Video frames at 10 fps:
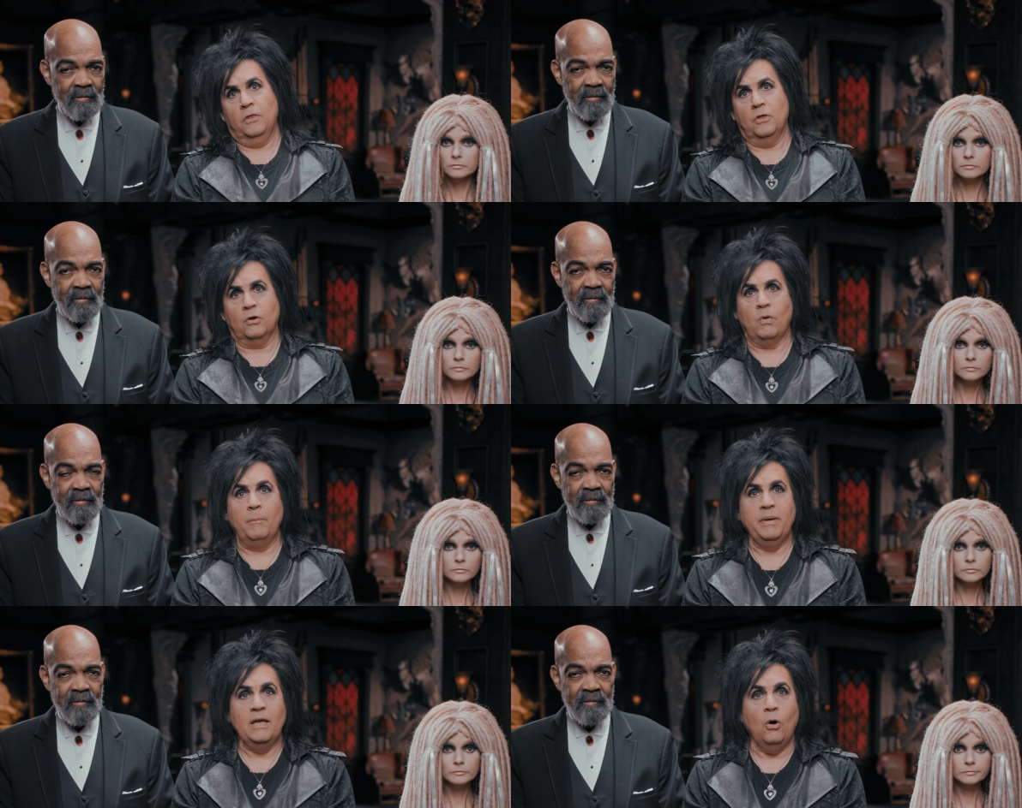Speaker 1: The
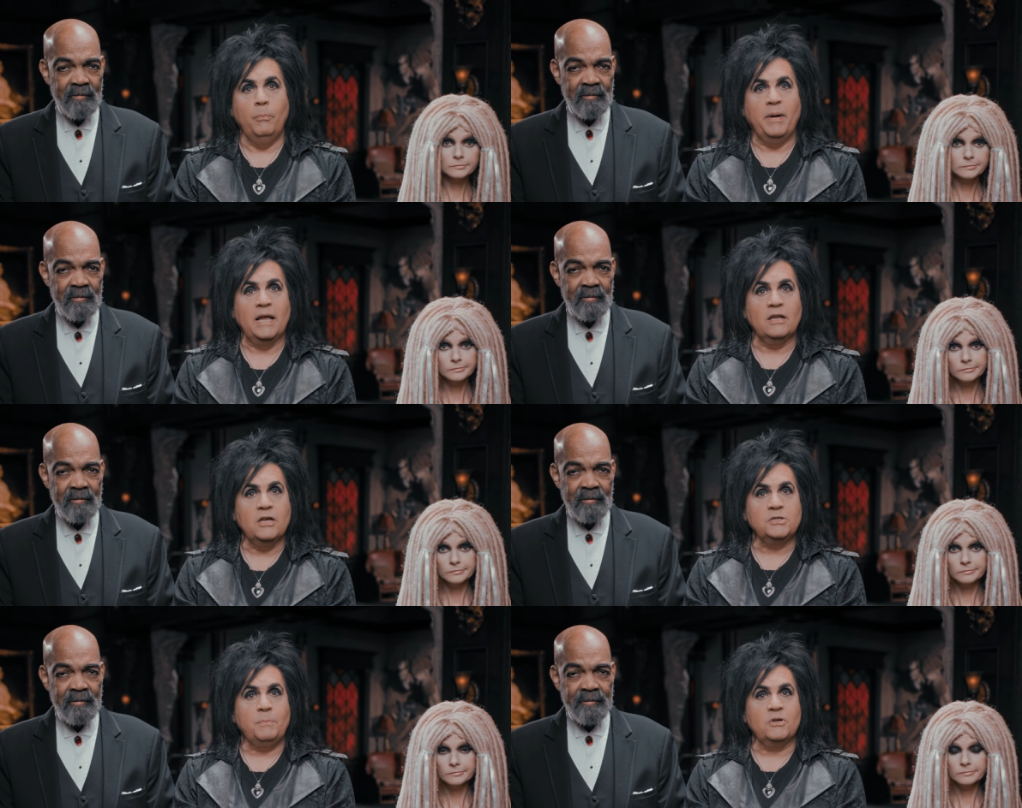grumpy old
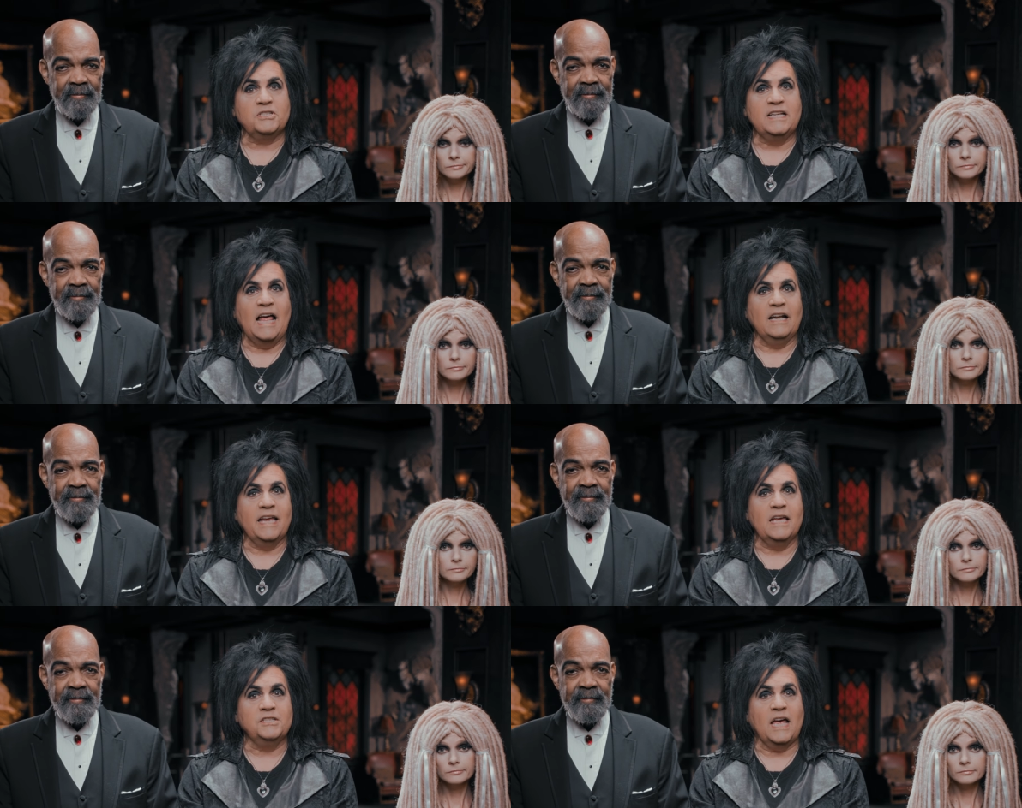butler's personality
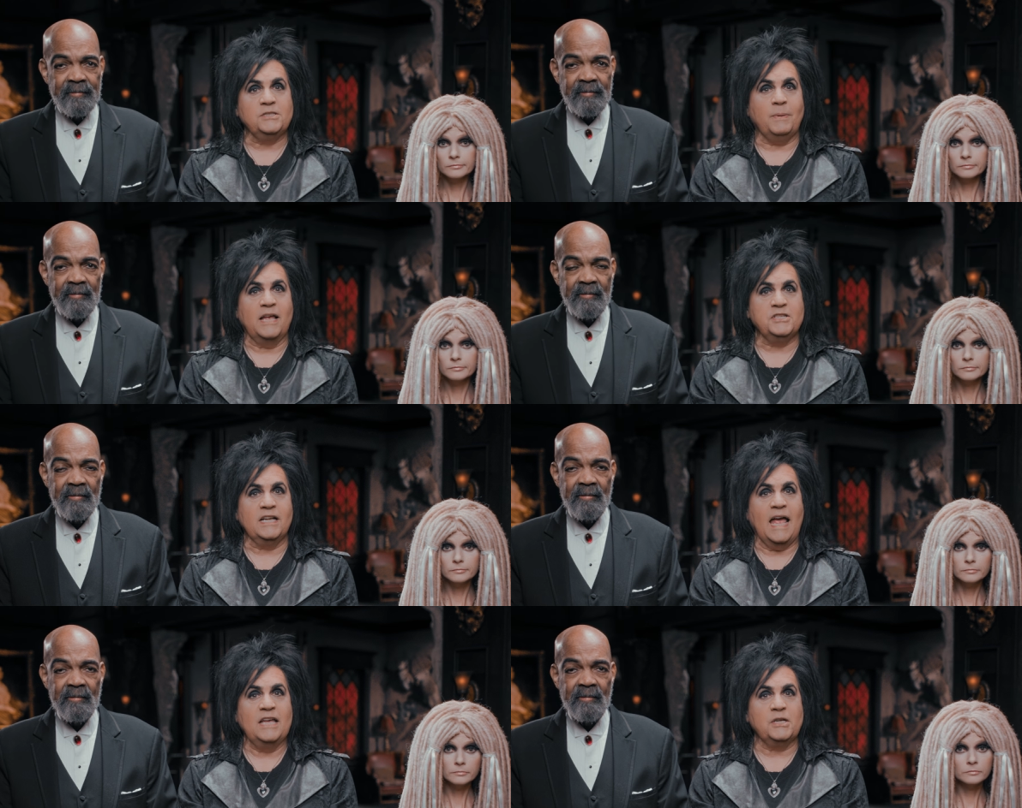is as
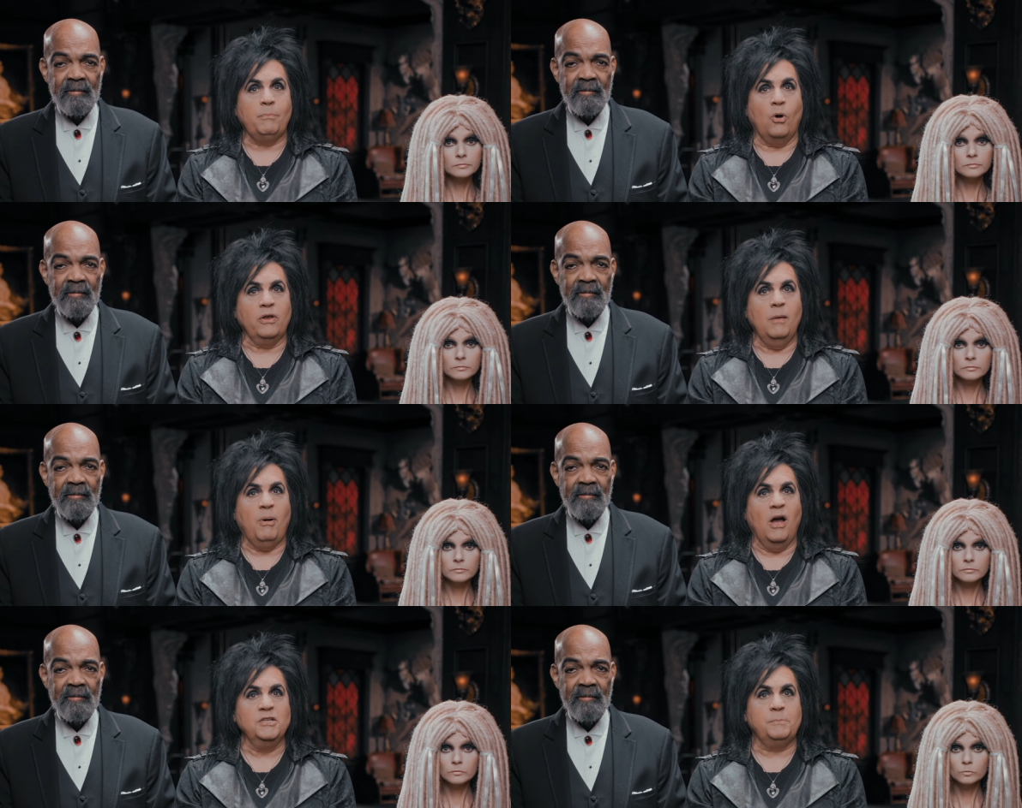pleasant as a
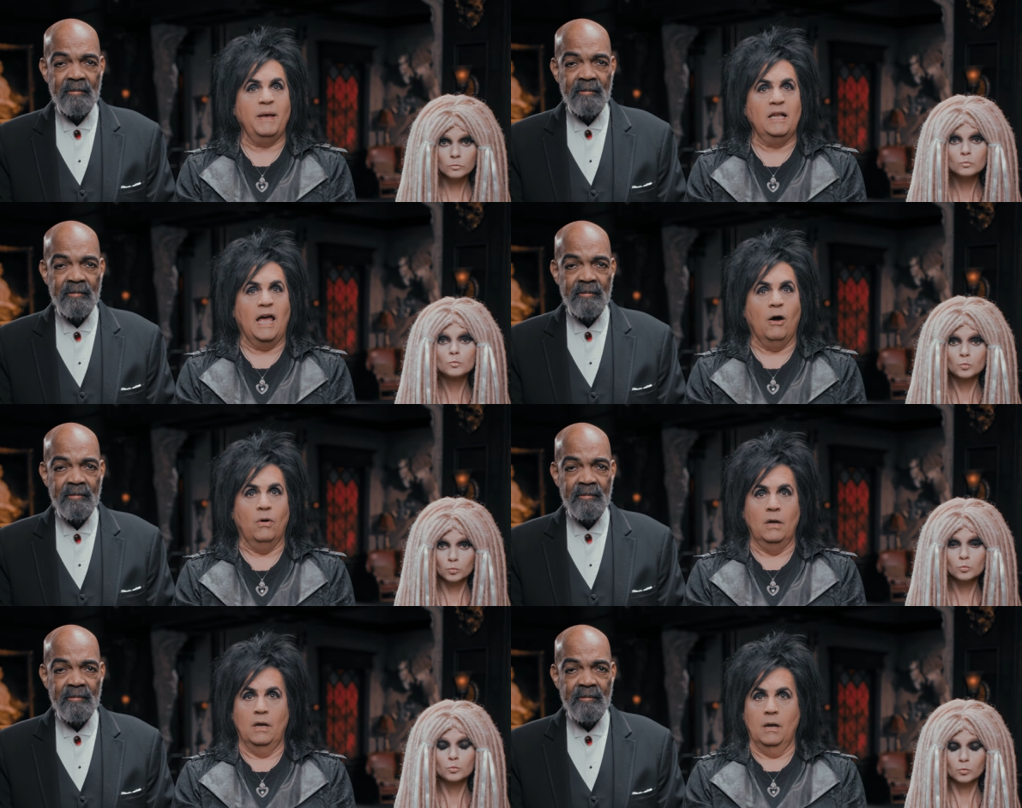porcupine's pillow,
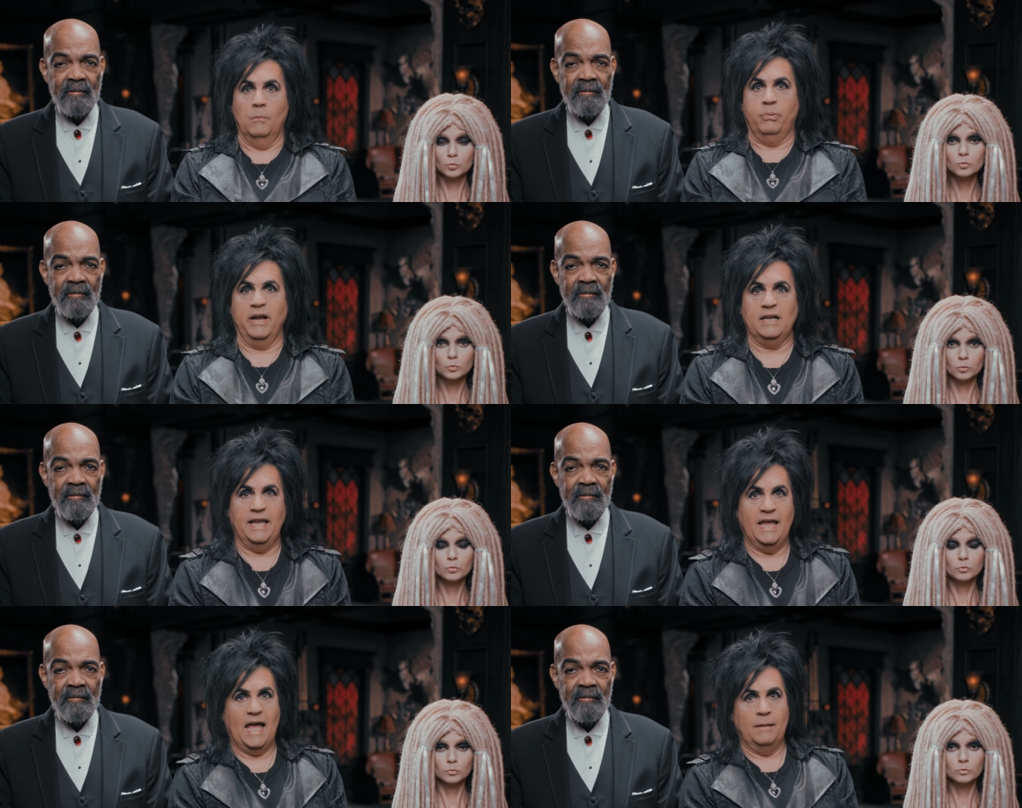
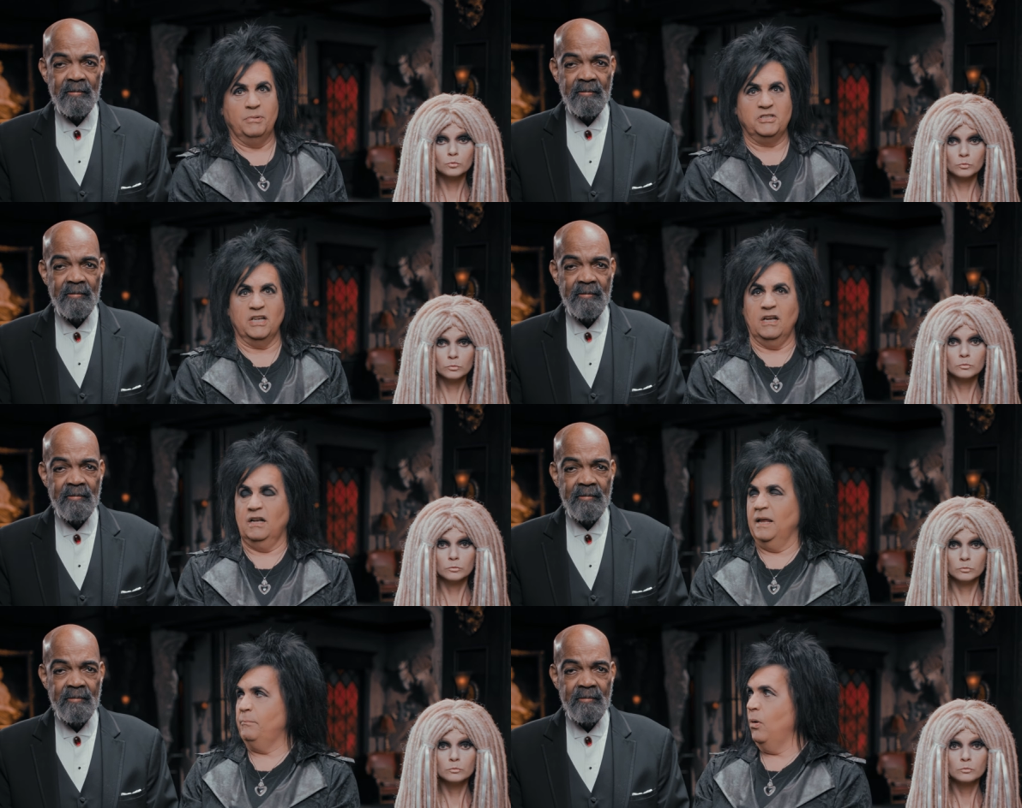prickly and
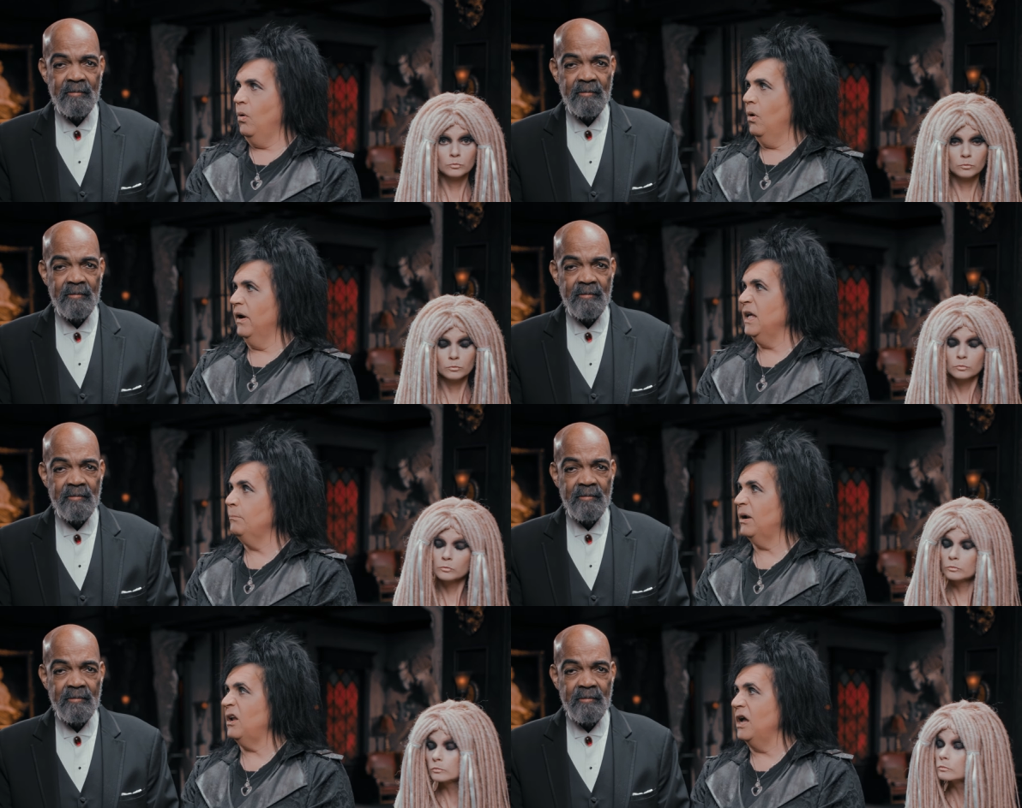particularly poor in
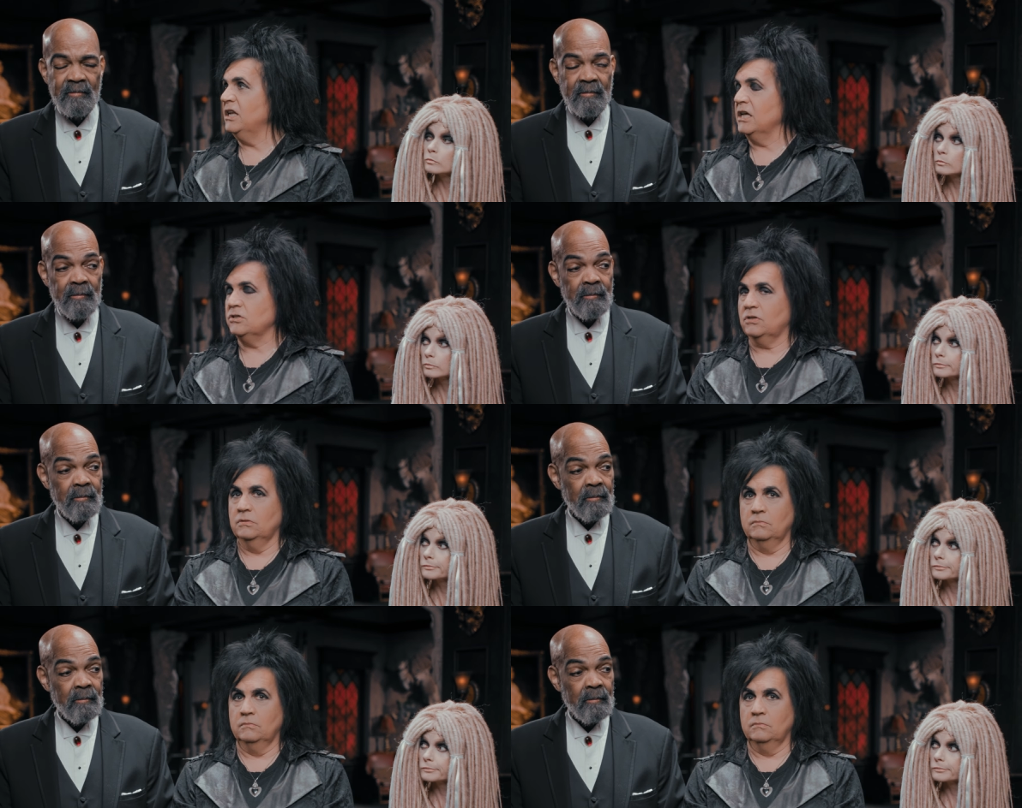politeness.